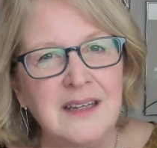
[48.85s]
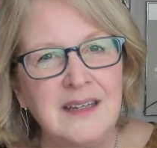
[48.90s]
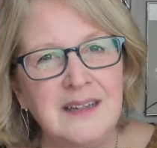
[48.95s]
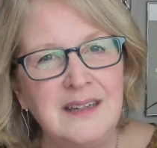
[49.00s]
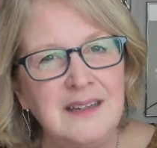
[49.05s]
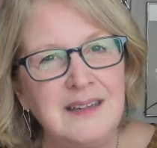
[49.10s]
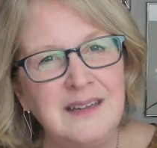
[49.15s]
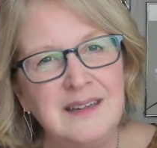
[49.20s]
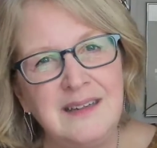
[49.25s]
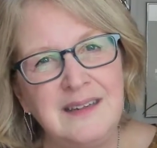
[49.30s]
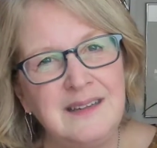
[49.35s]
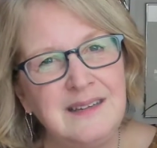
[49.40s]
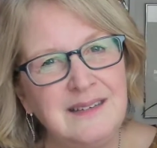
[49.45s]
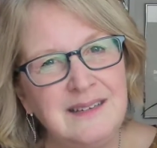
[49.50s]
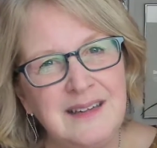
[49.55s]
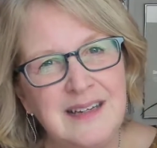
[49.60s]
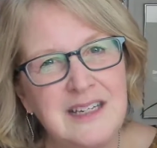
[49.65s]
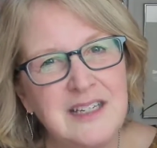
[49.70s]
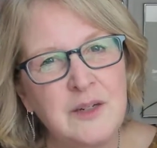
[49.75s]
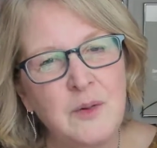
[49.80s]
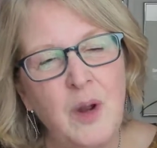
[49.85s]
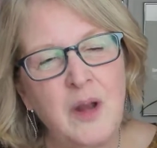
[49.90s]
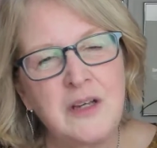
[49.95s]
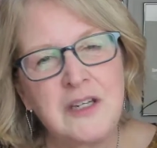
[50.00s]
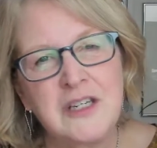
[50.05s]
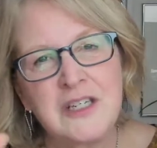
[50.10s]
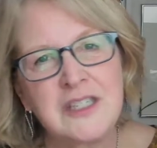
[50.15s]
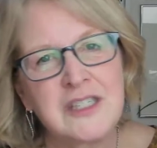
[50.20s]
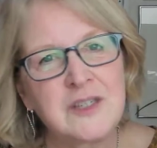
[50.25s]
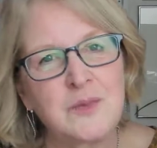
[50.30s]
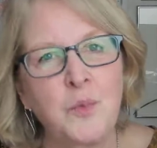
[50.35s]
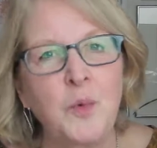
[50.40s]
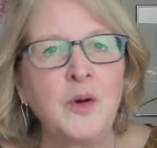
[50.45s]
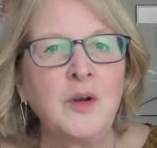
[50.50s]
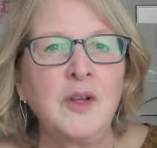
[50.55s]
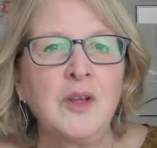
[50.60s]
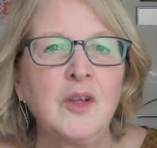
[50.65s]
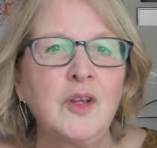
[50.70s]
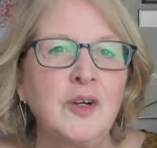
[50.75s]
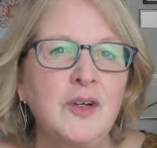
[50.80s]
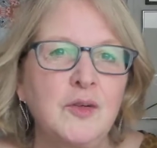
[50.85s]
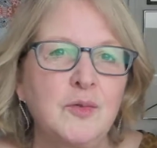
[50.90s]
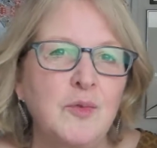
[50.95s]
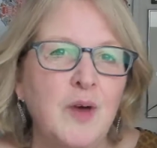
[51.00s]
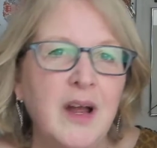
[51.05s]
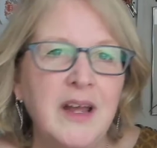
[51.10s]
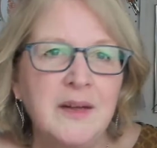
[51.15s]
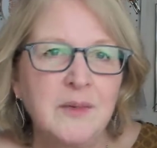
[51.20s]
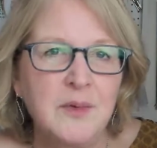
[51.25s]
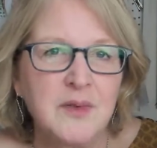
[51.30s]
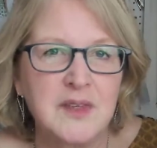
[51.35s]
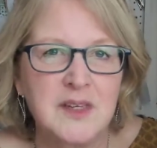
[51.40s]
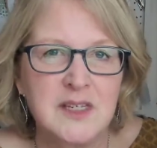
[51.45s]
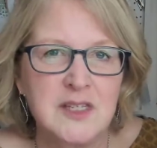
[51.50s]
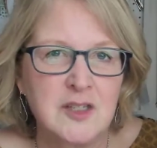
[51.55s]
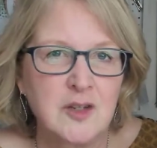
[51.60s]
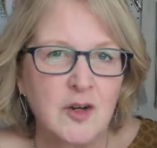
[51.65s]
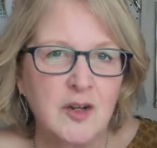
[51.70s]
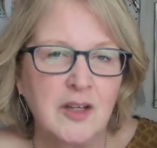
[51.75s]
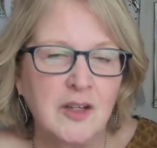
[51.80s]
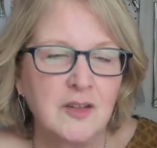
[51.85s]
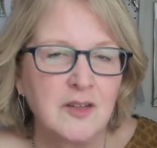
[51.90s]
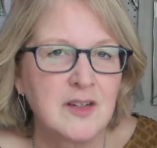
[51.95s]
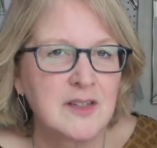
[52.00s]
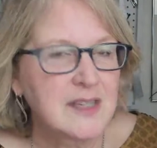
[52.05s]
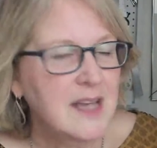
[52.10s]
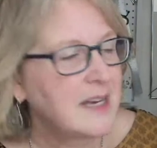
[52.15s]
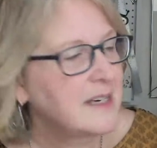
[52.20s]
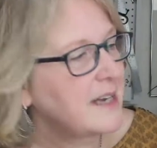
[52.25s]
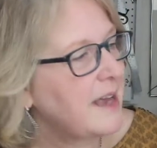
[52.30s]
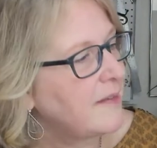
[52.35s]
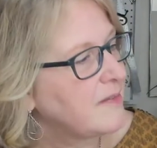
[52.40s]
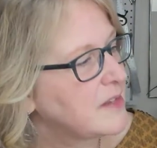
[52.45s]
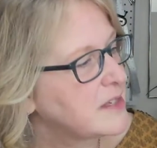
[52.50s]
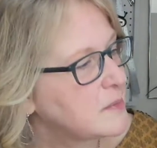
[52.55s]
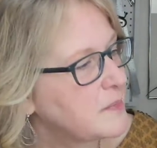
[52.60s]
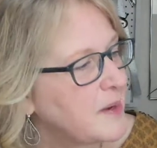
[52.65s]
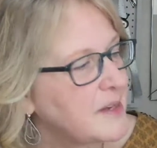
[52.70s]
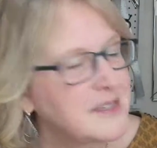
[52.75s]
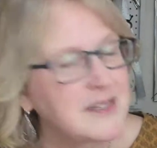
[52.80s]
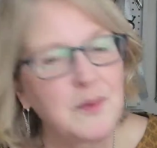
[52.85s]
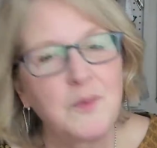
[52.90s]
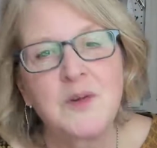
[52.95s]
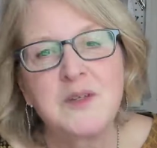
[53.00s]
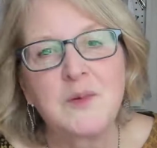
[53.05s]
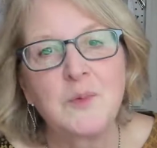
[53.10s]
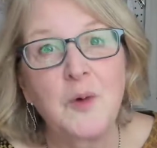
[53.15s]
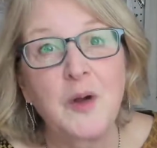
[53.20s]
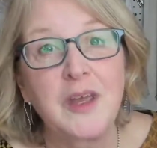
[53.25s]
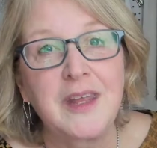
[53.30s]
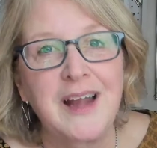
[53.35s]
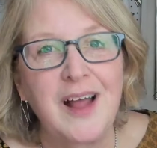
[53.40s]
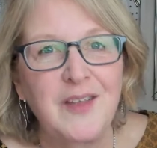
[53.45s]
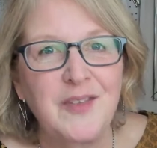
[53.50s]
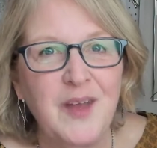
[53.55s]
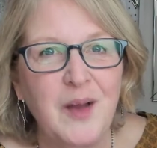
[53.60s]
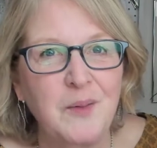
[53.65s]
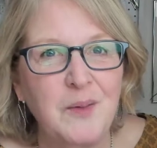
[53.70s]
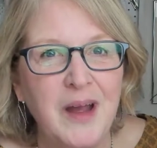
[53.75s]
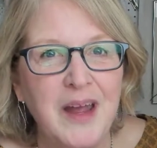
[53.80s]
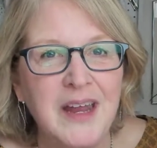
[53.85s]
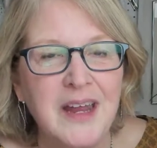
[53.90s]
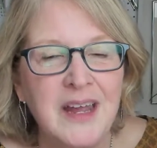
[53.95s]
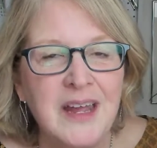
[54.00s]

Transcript: it just wouldn't look right with this circular design to have the space. It wasn't working out that way.